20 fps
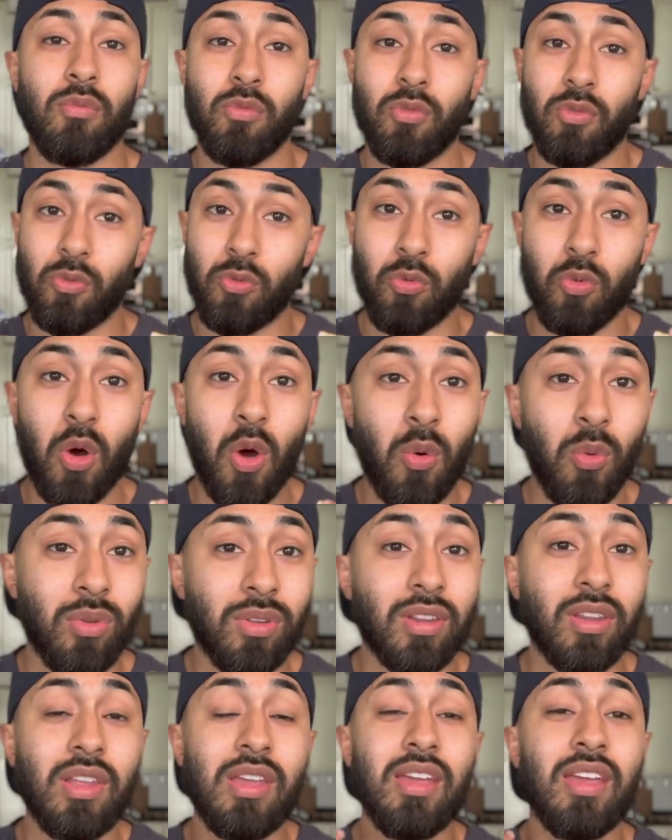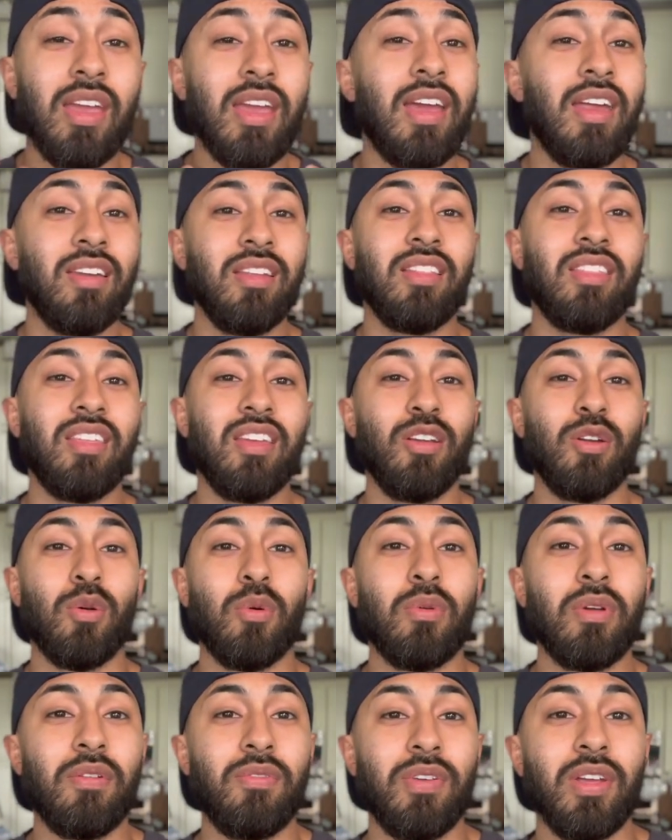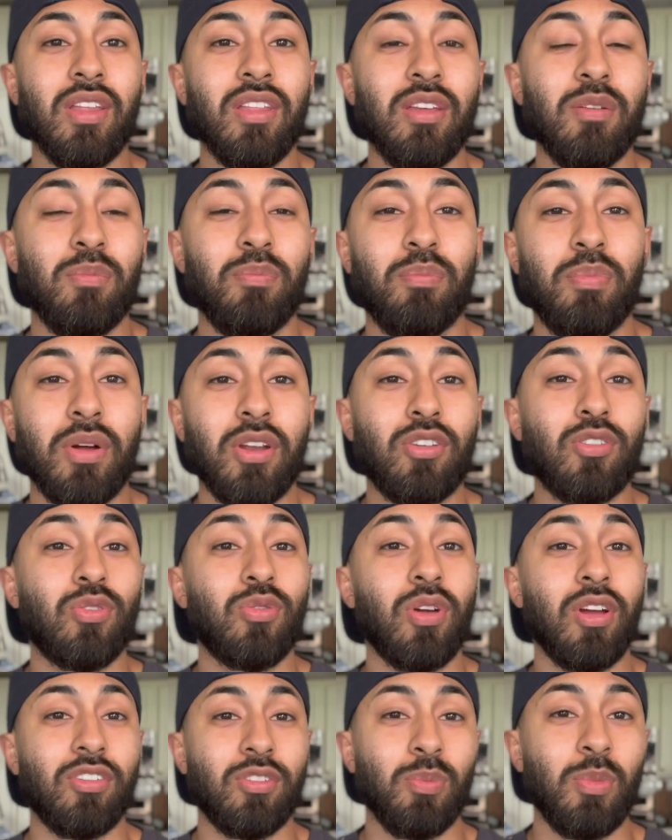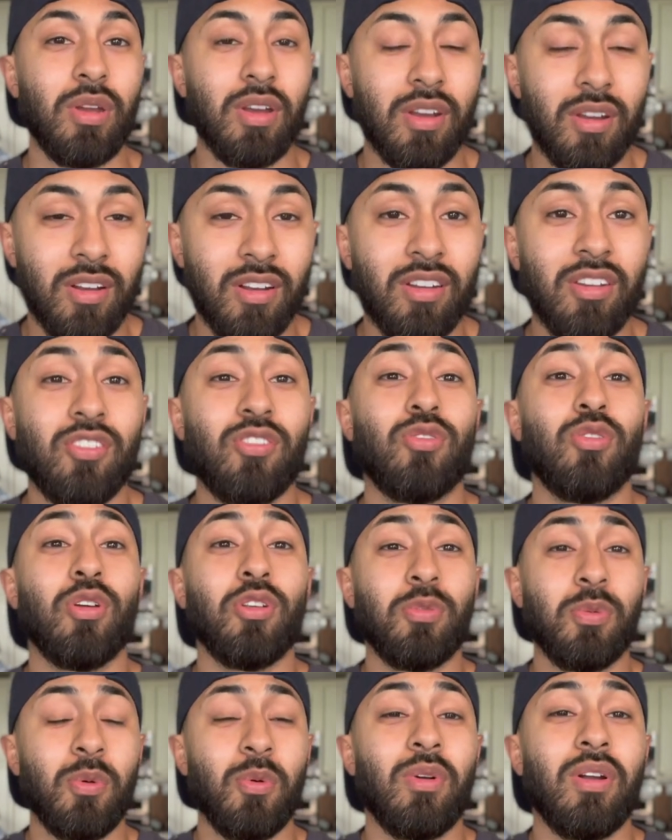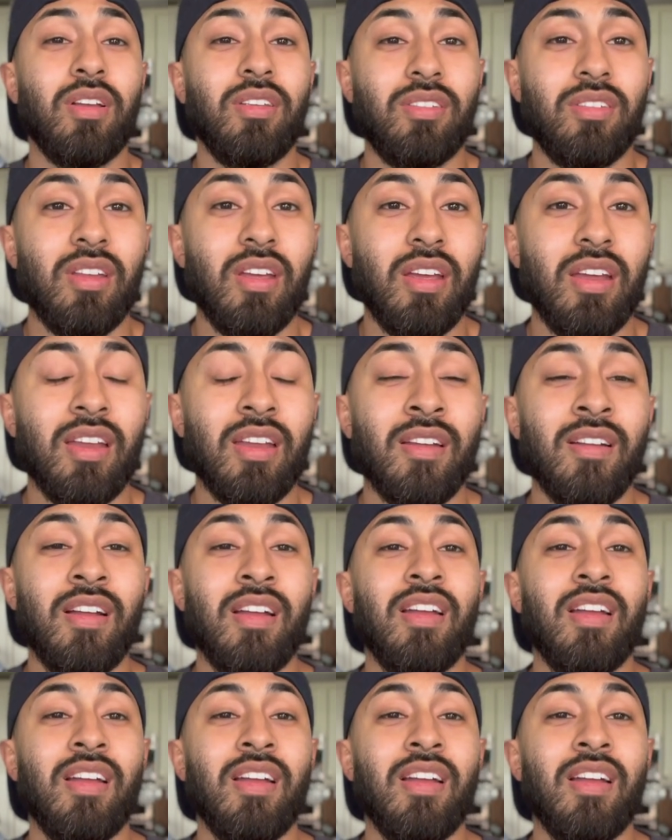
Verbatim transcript: won't leak anything or reveal it, but trust me, trust me when I say